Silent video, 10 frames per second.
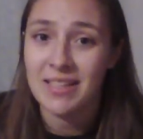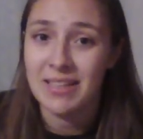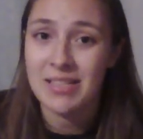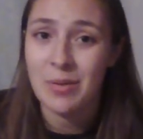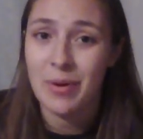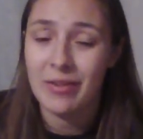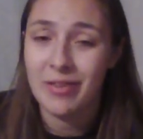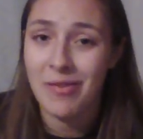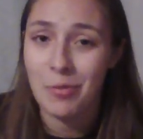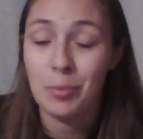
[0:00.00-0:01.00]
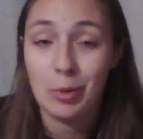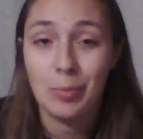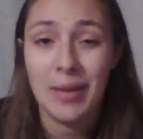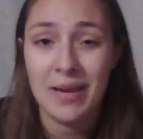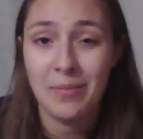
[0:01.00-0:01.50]
listed a pair of navy blue
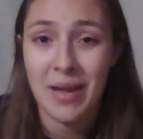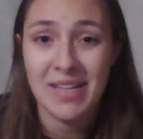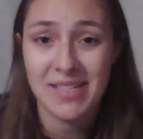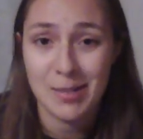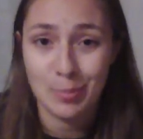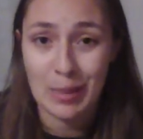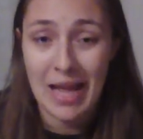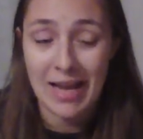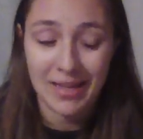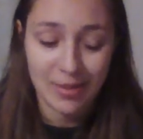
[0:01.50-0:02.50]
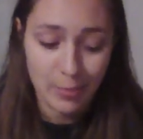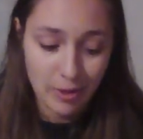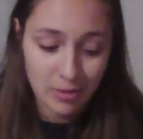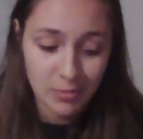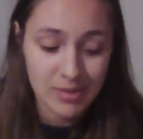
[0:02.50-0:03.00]
pants as black and the
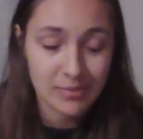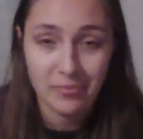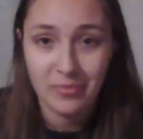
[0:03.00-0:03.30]
person was